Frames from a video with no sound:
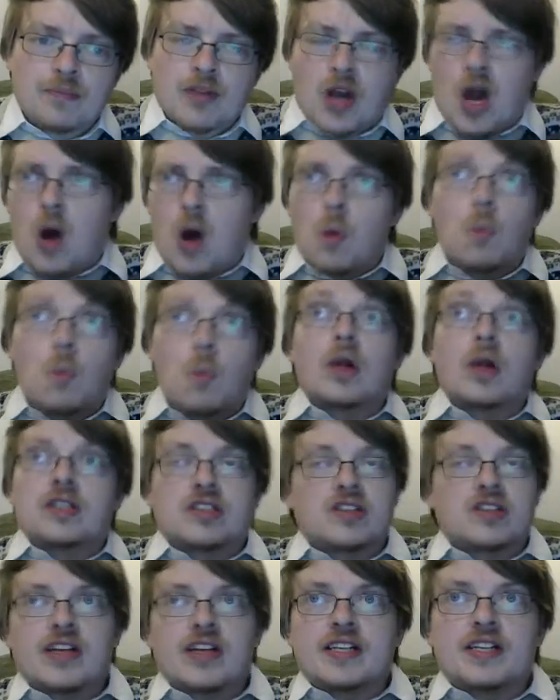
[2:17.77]
one
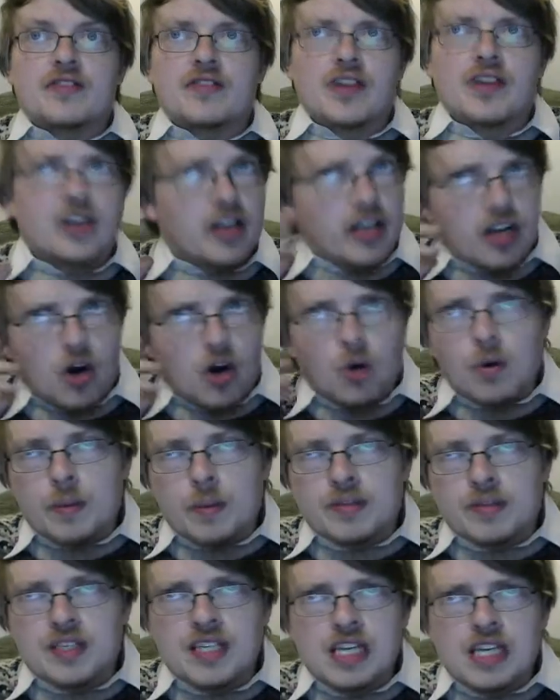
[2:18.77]
slightly different kind of like, oh, I'm
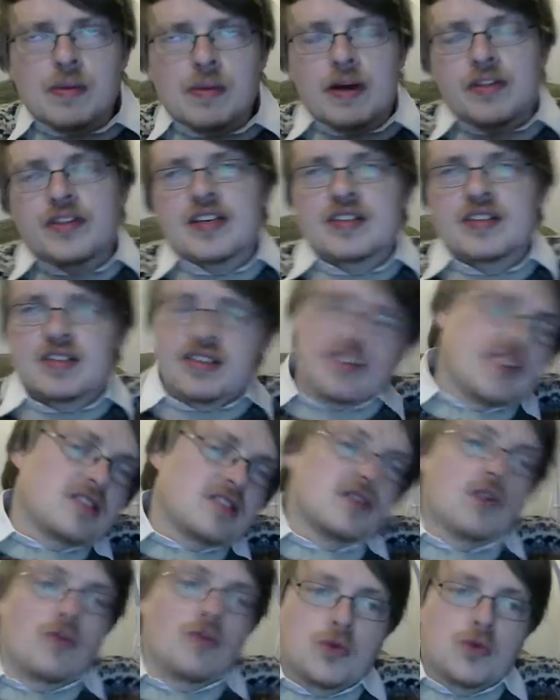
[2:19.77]
thinking about this in this
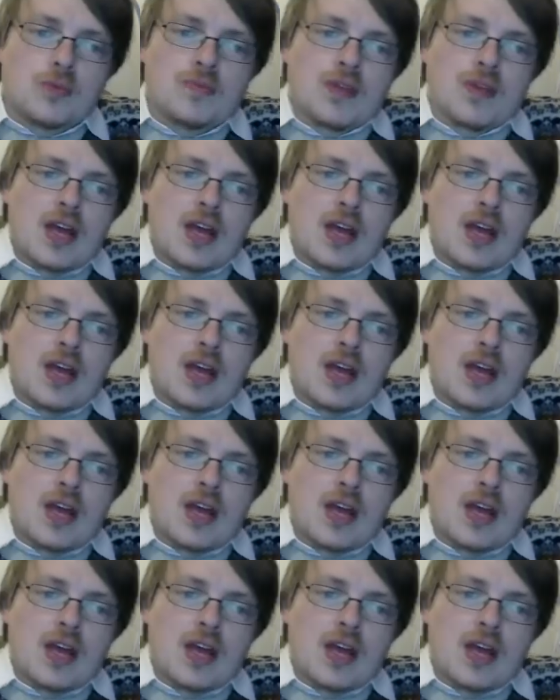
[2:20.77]
novel.